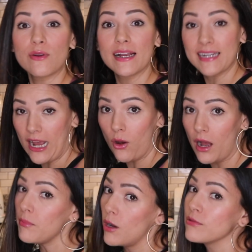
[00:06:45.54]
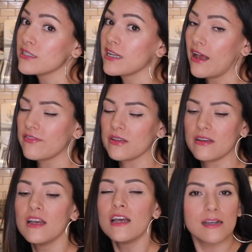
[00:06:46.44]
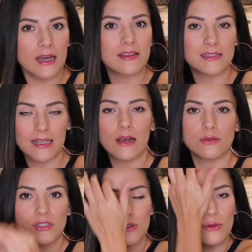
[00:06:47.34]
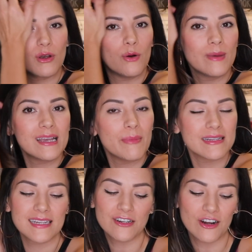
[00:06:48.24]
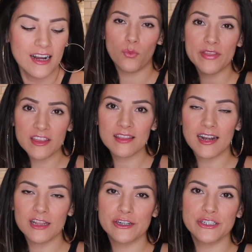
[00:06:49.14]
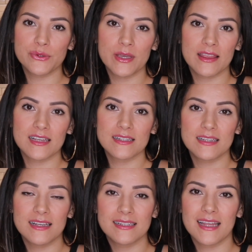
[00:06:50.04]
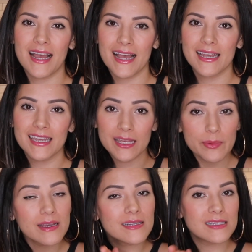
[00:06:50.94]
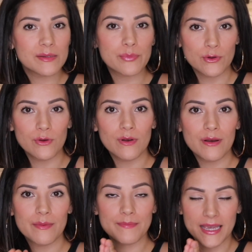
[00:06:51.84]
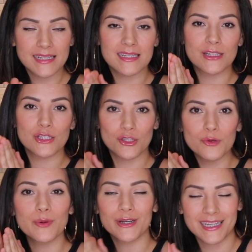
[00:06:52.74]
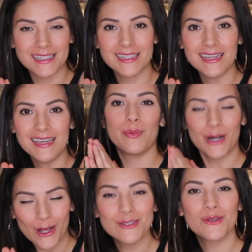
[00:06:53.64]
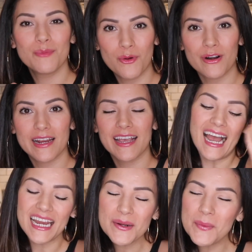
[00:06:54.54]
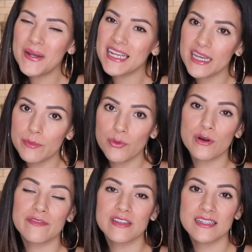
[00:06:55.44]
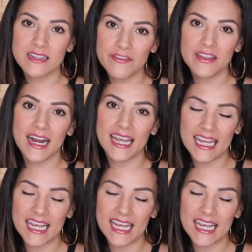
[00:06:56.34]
right now. I'm almost gonna have to cut this out to go make my dinner. One thing that I learned doing this is that keeping it simple makes it super easy, but also boring. I don't want to get bored of the stuff that I